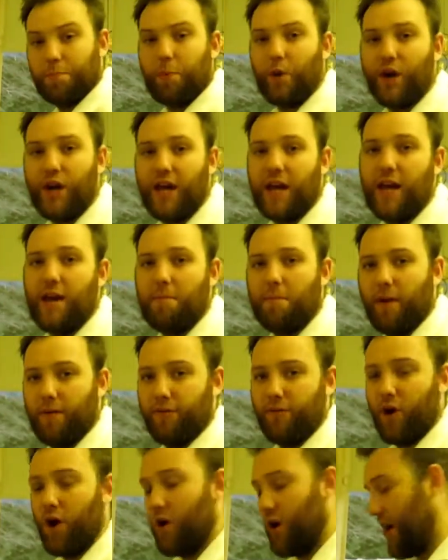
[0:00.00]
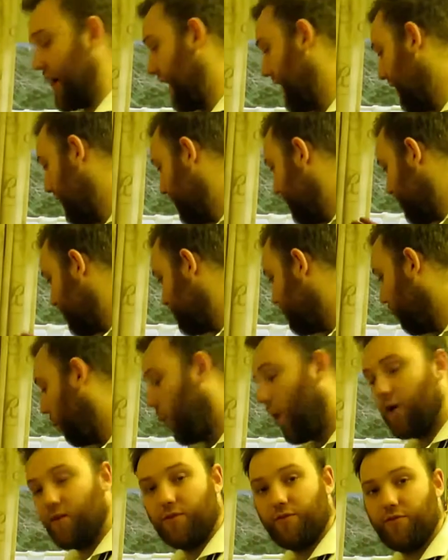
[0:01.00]
to preheat my fryer to
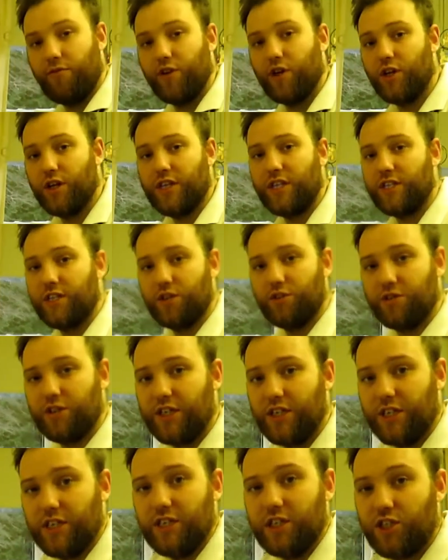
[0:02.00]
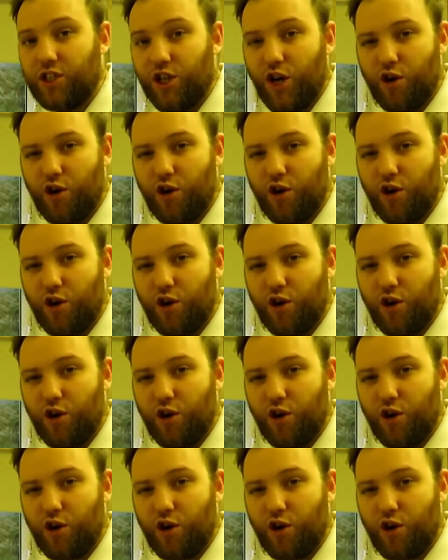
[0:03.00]
130 degrees,